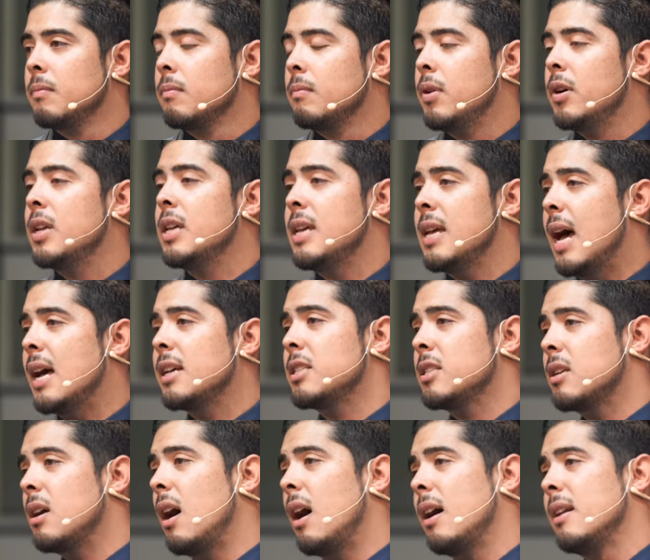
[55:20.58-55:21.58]
But he
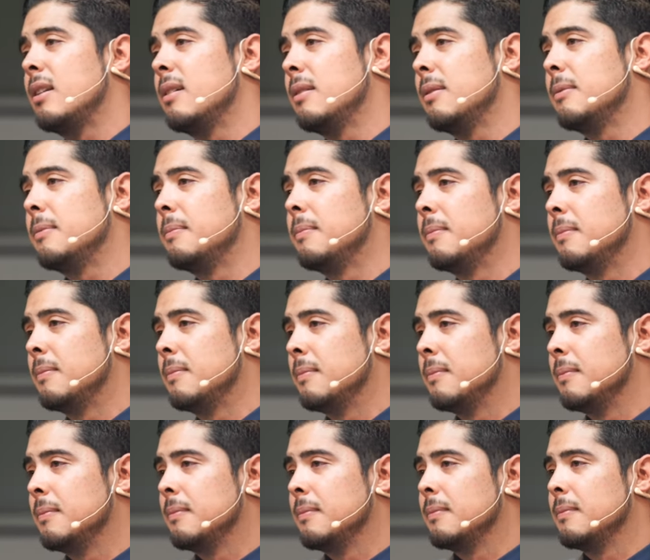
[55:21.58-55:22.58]
asked God,
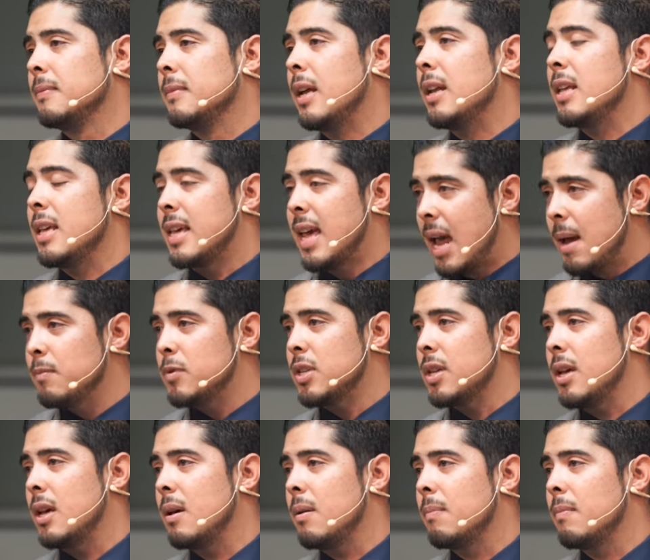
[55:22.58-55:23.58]
and he came to
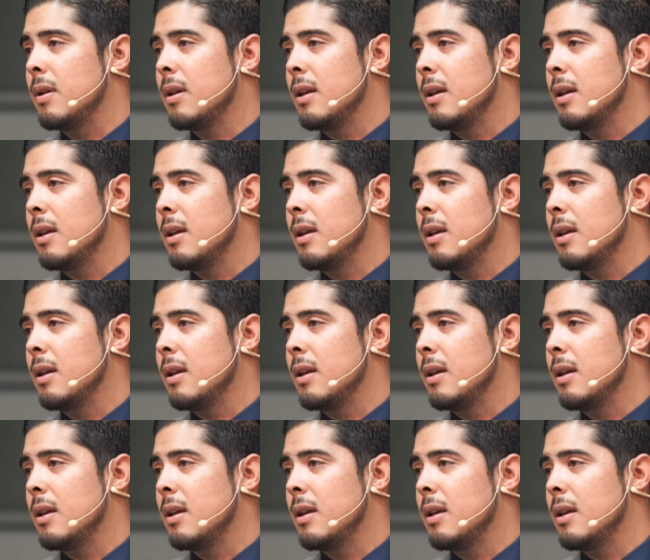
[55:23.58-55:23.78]
him.